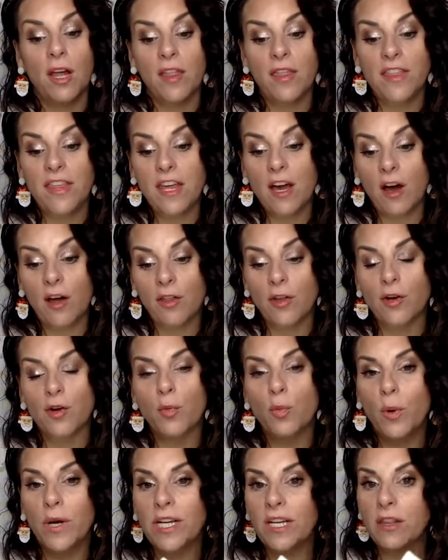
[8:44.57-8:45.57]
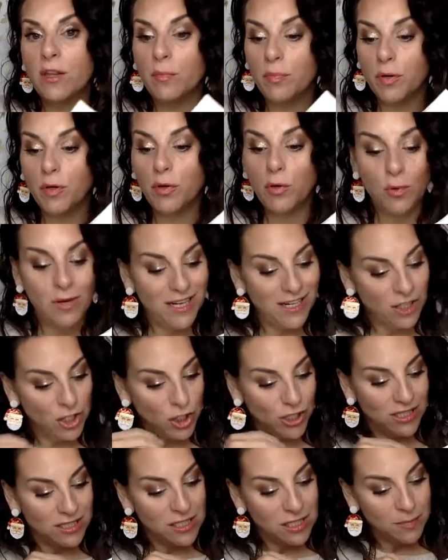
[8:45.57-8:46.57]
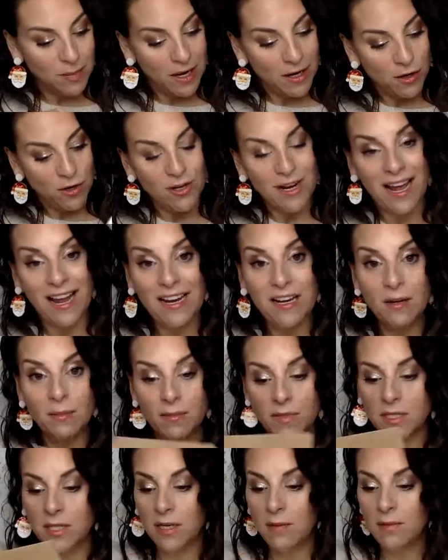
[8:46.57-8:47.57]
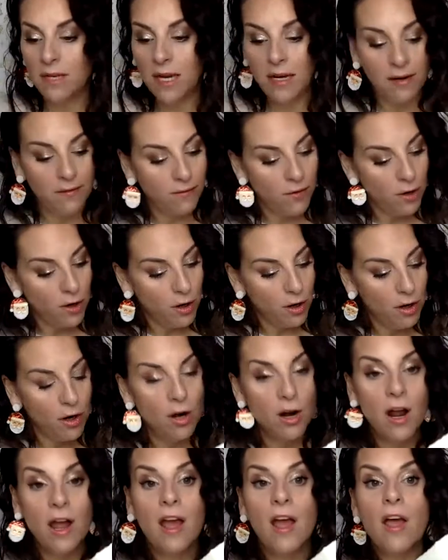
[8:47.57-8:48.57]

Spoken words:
the other Winnie the Pooh-ish inspired items that I'm getting for her.